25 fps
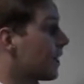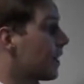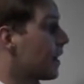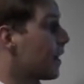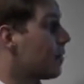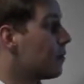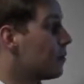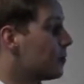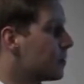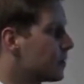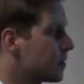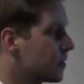there
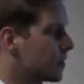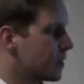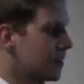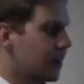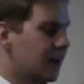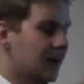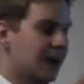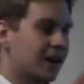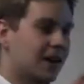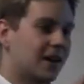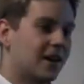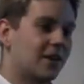was
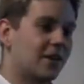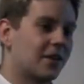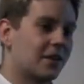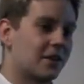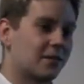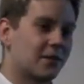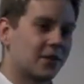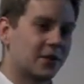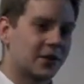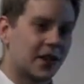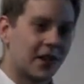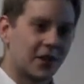the
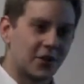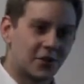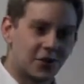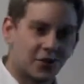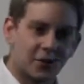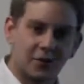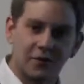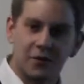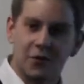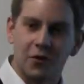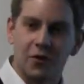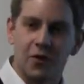potential
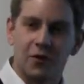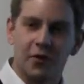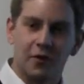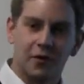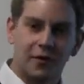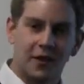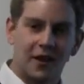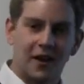for